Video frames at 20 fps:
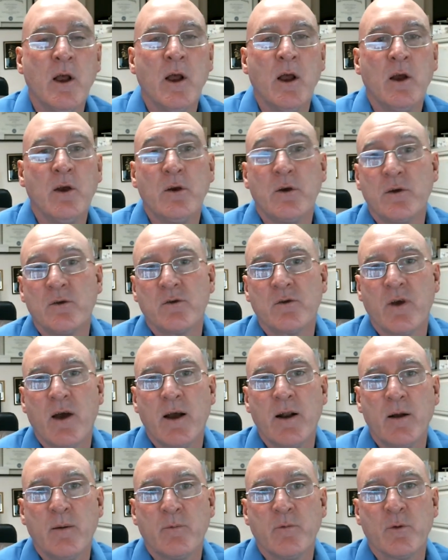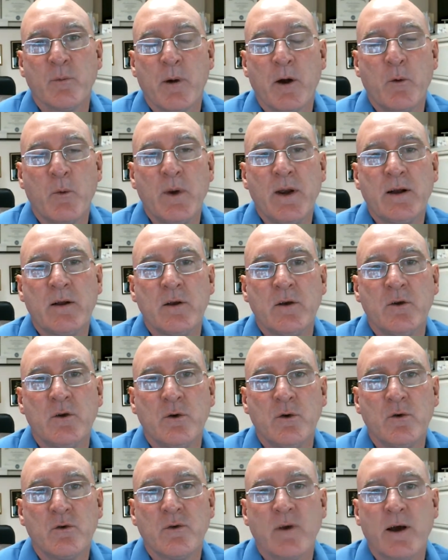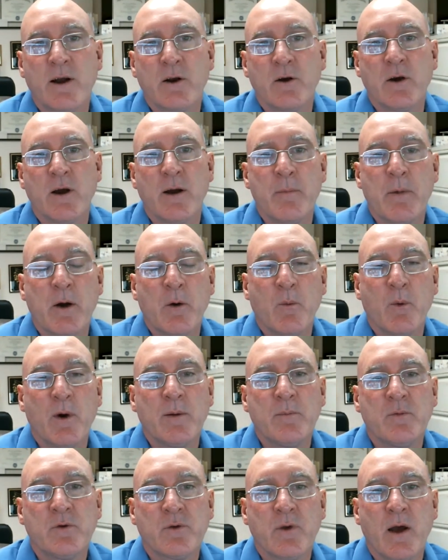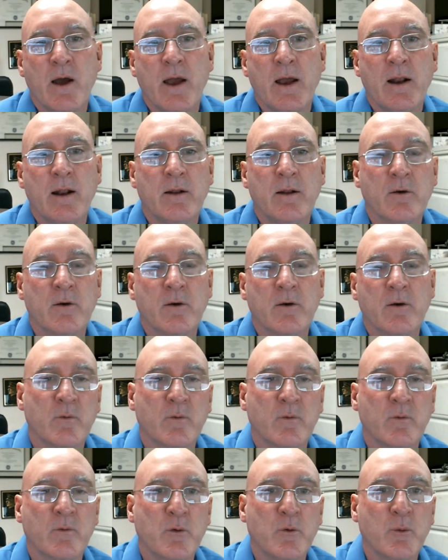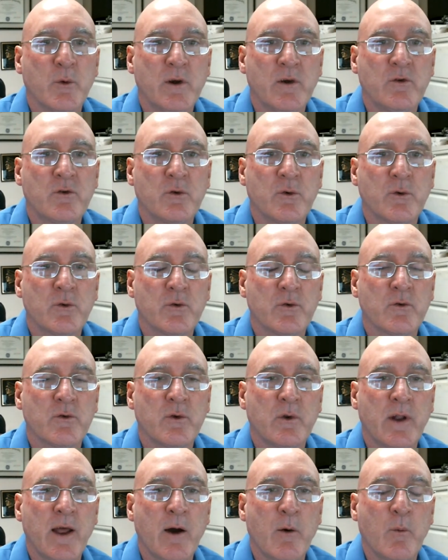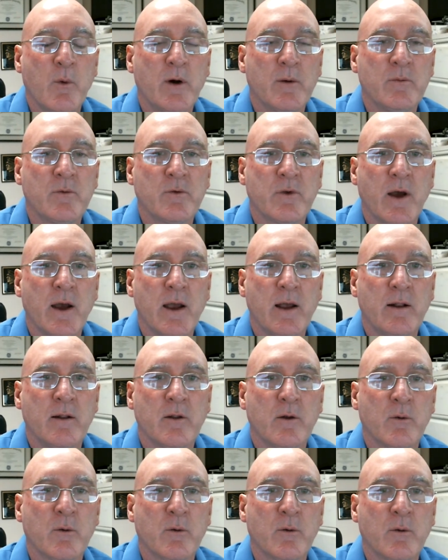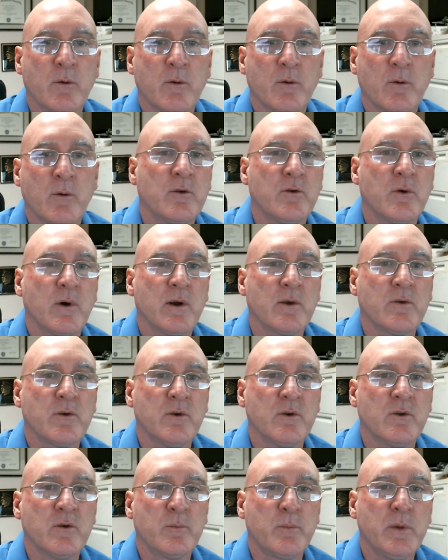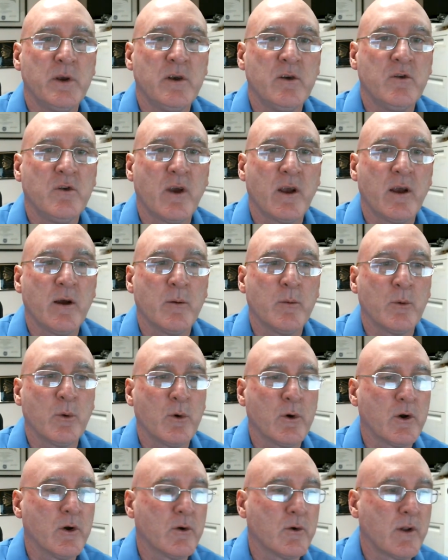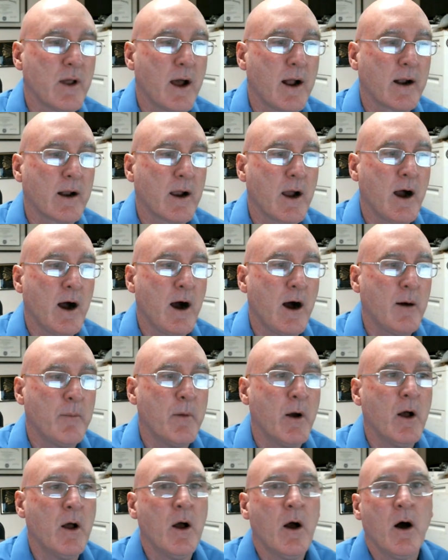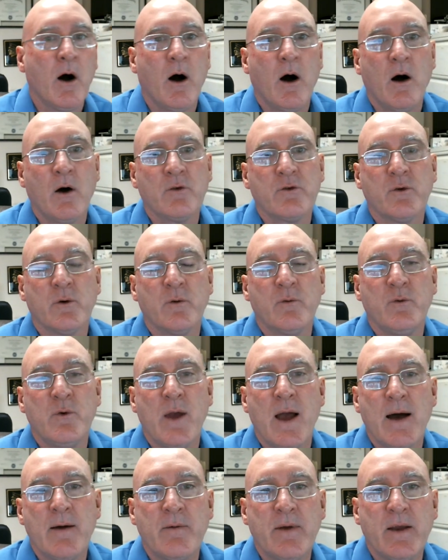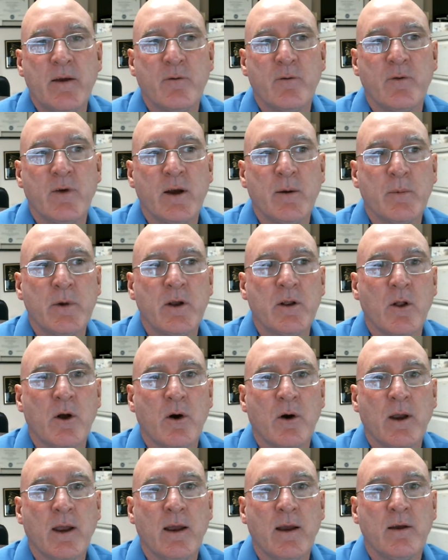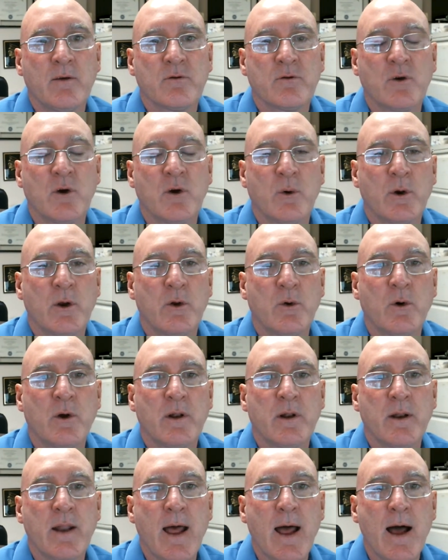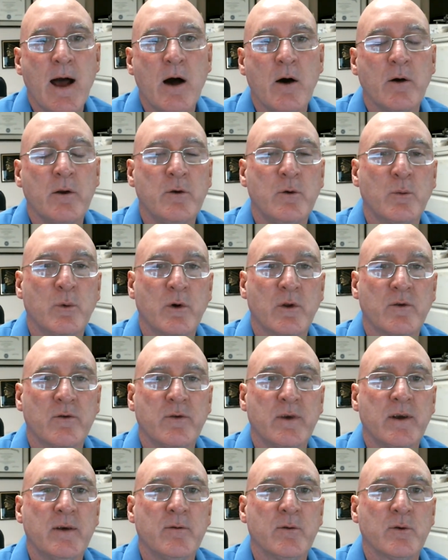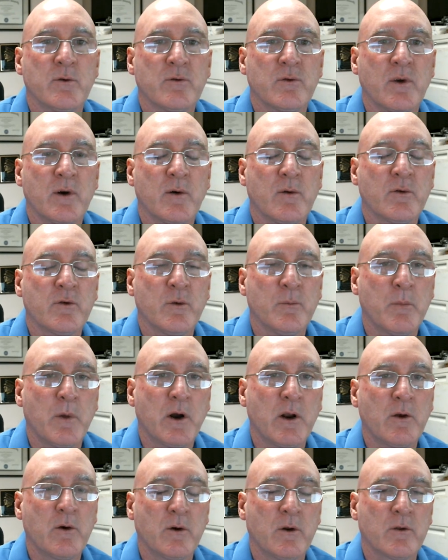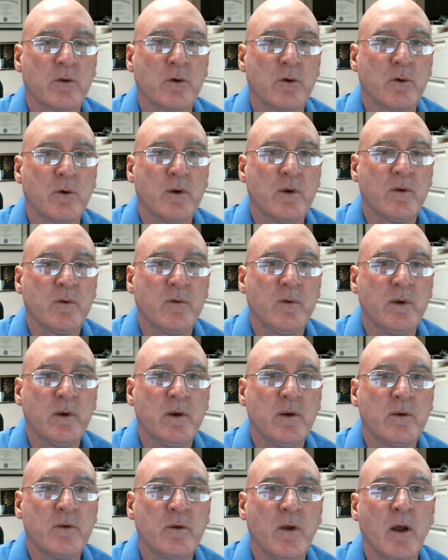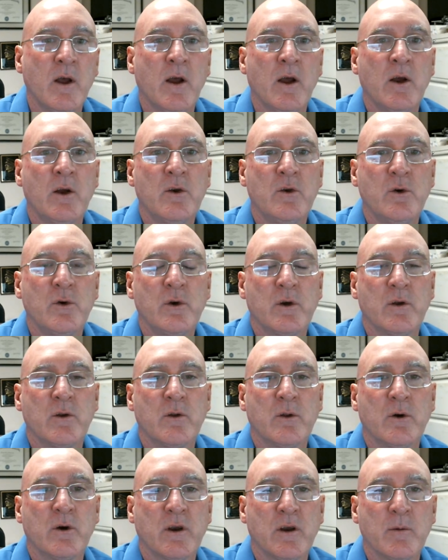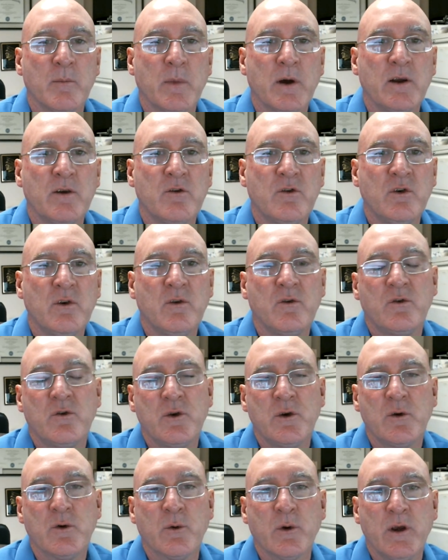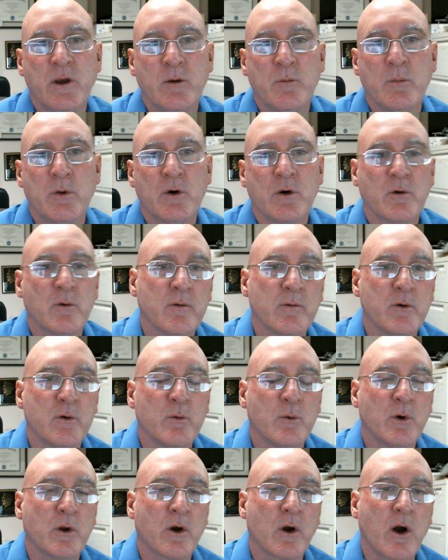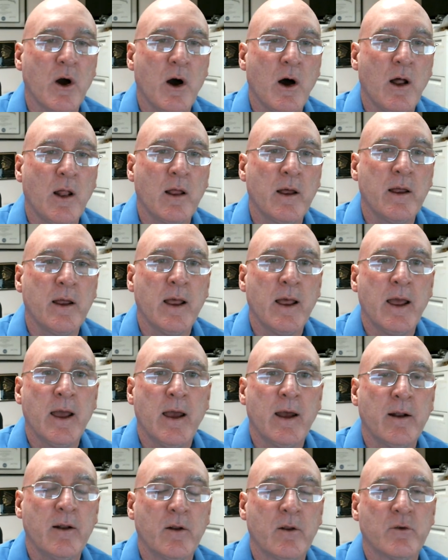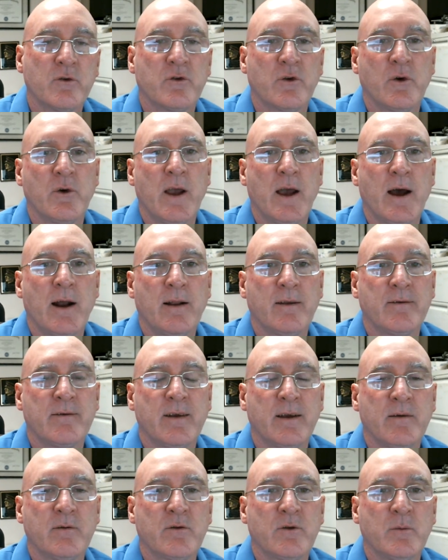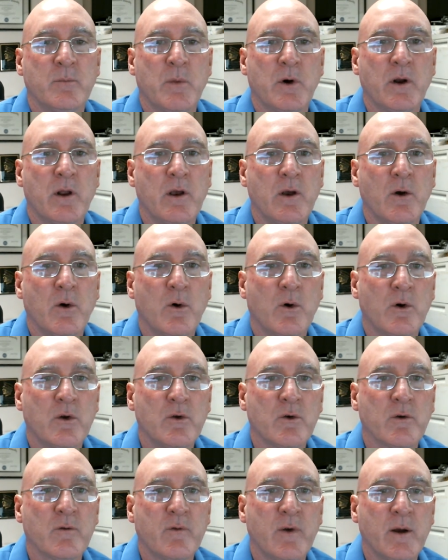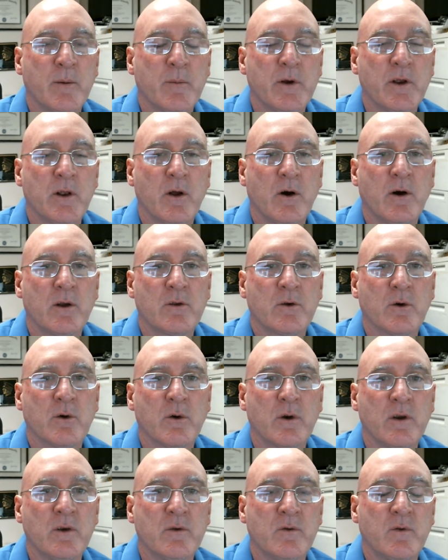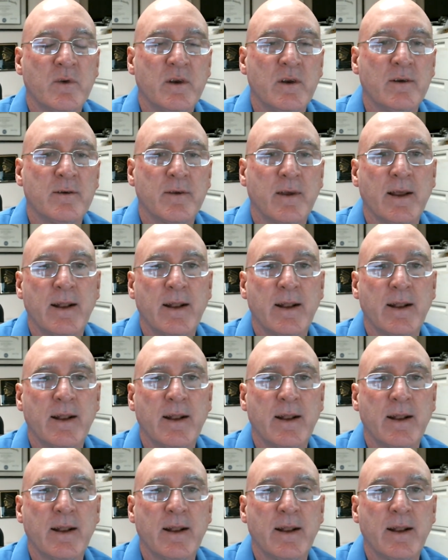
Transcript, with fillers: You can sign up for my weekly newsletter at my website, and there's some free resources on that website. the website address is pjmlawyer.com. Also, if you have a family law case going on now and you want to save yourself some money on attorney's fees, you can look at my cheat sheet or ebook, whatever you want to call it, and it'll show you how to save some money on your family law attorney's fees.